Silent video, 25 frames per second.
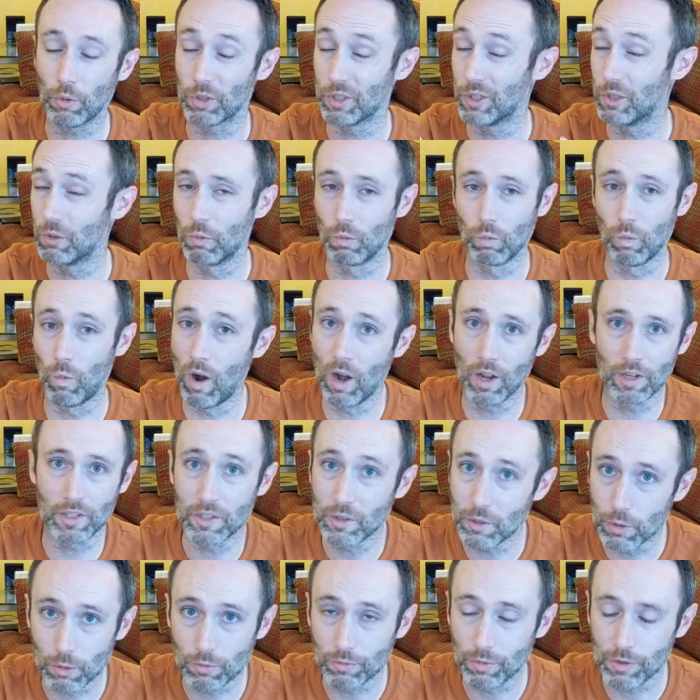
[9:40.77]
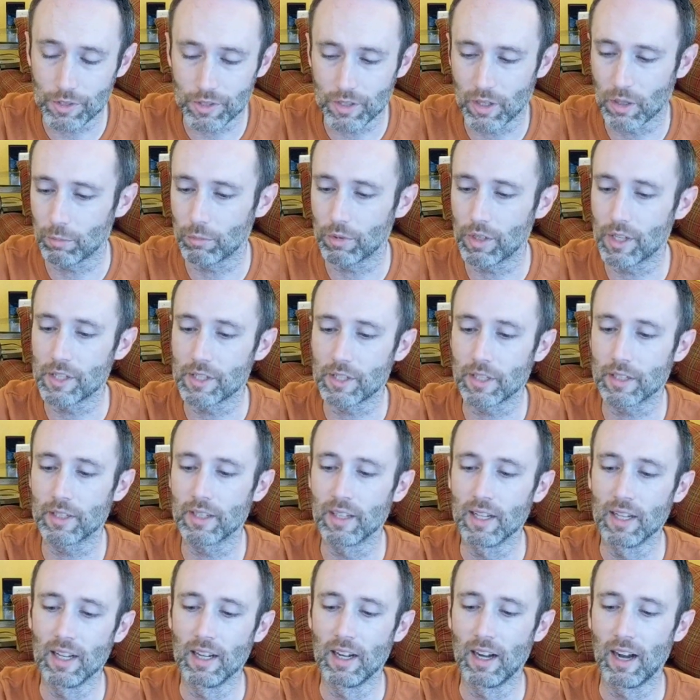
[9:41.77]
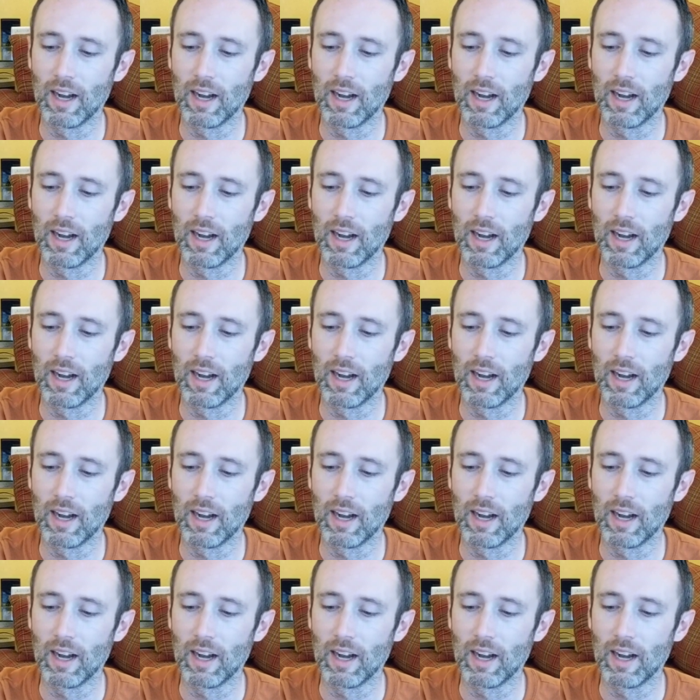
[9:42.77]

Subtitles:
or you want to for some reason,